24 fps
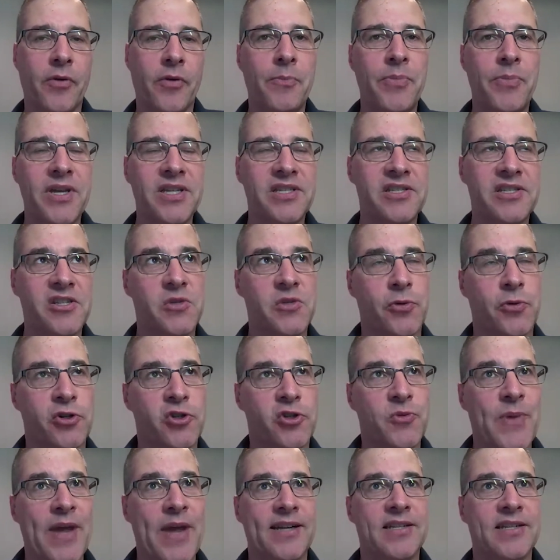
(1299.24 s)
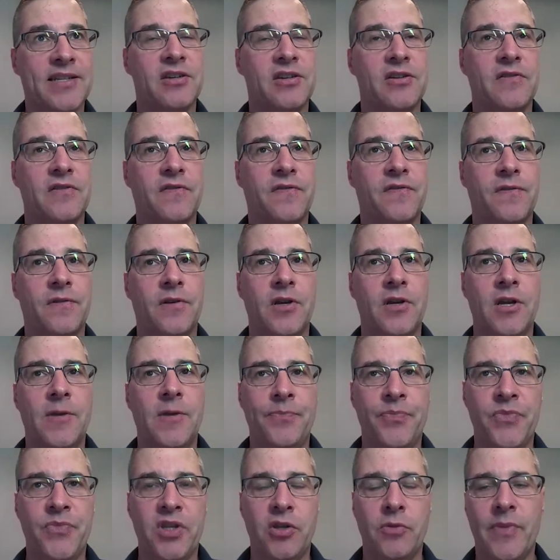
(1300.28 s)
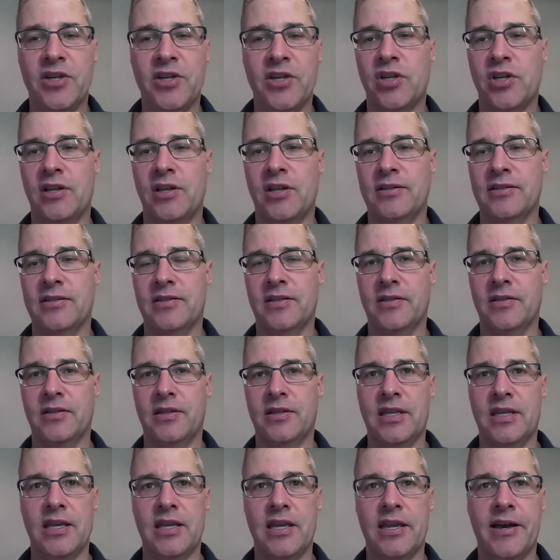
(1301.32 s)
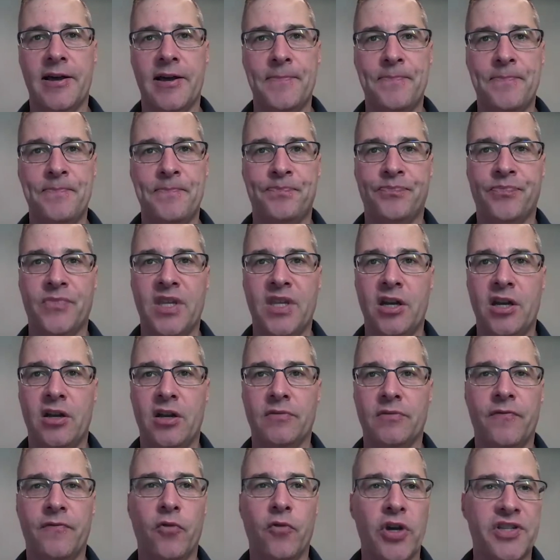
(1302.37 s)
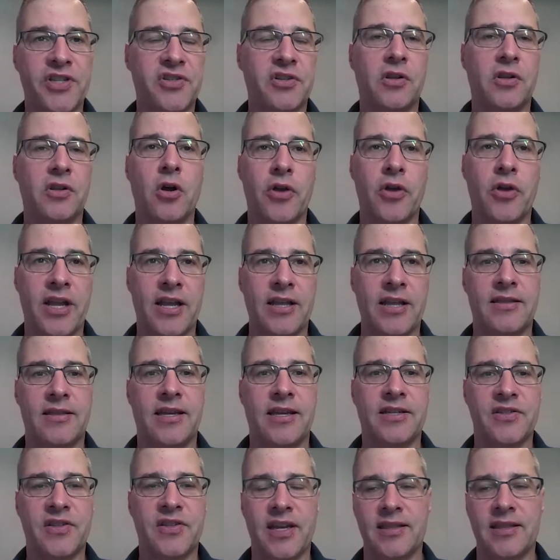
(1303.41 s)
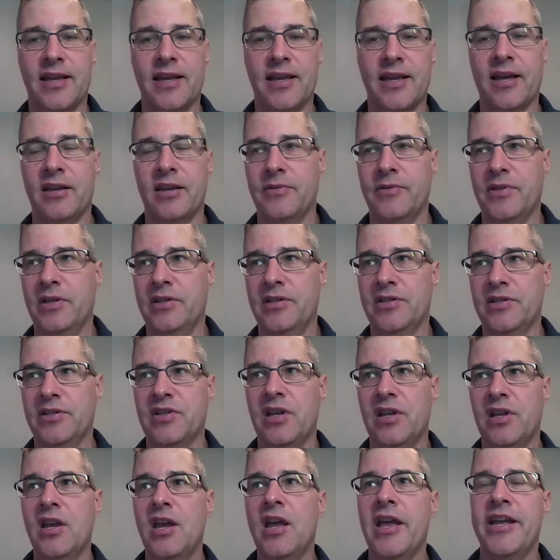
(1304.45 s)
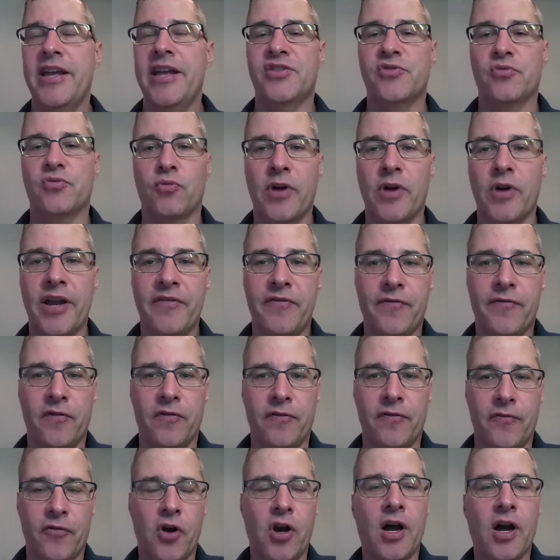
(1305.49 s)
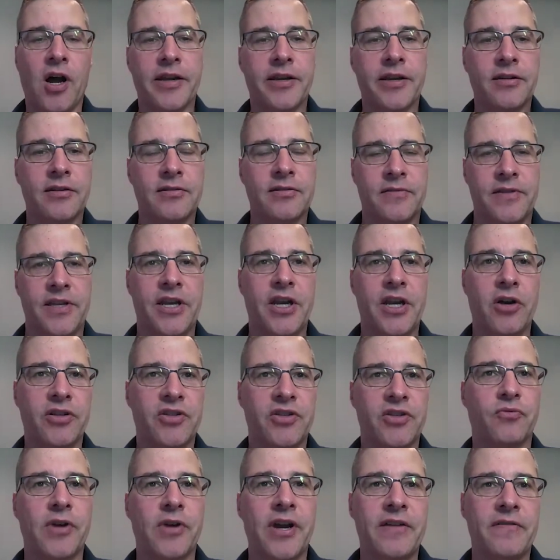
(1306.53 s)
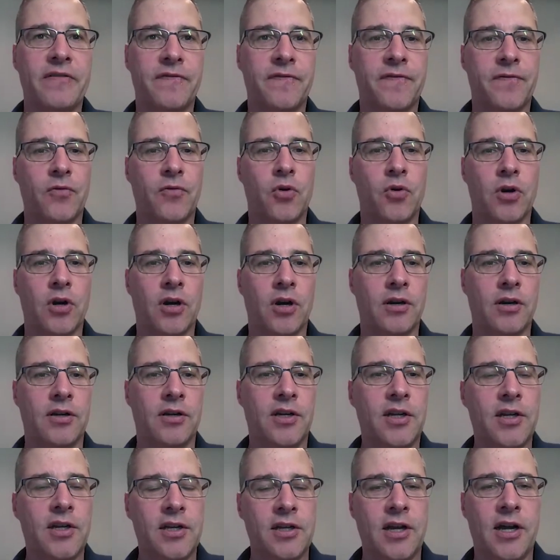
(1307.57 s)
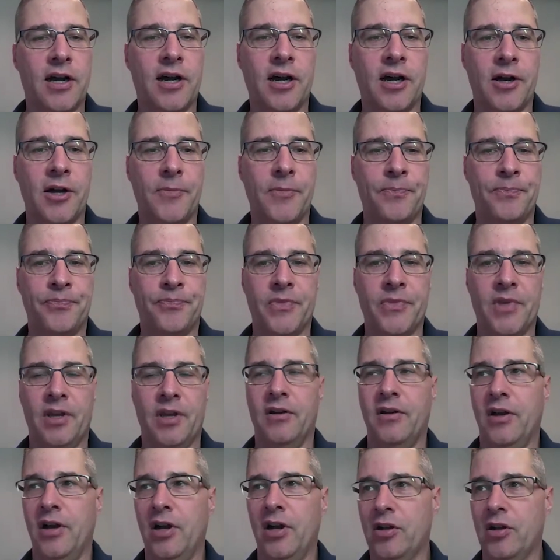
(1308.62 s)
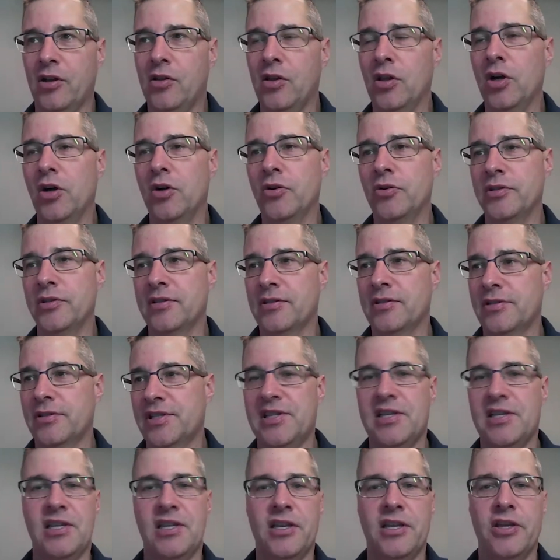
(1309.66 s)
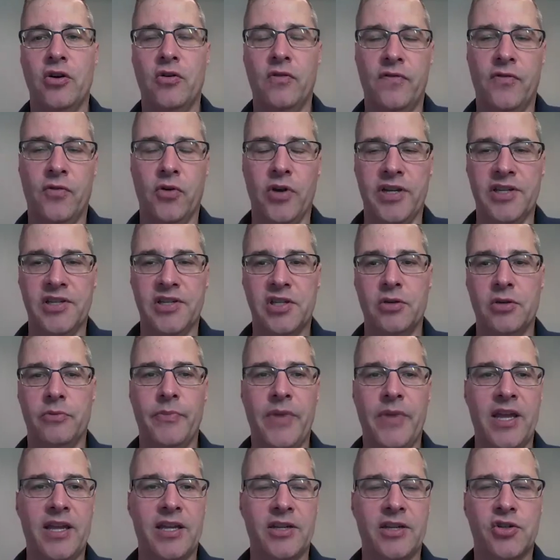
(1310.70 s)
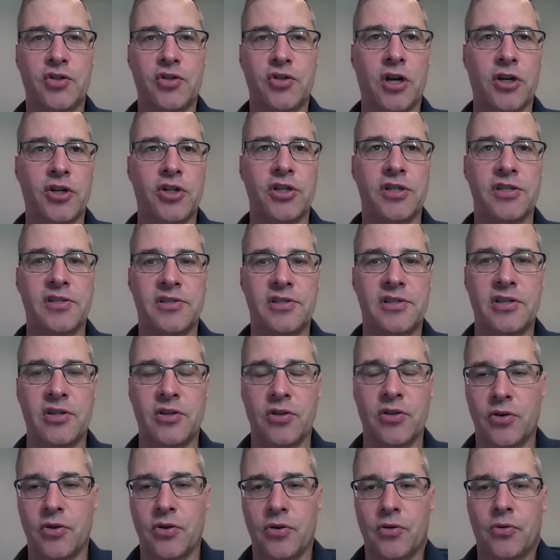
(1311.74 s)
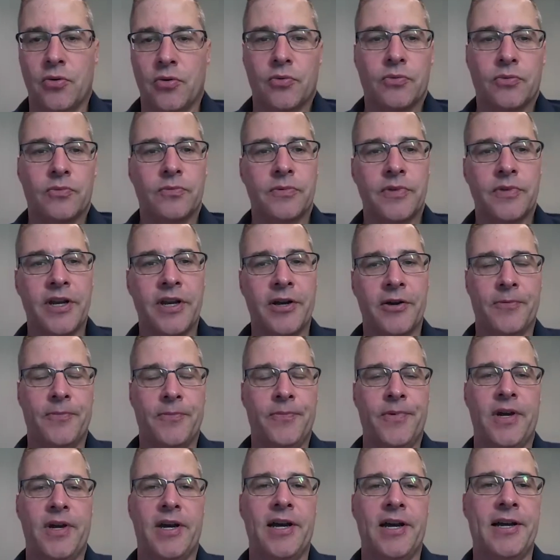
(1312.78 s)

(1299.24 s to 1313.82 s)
business perspective, you mentioned the, you know, voice cloning and things like that. It's rife for fraud. You know, it's rife for a cloned CEO voice to make instructions to, you know,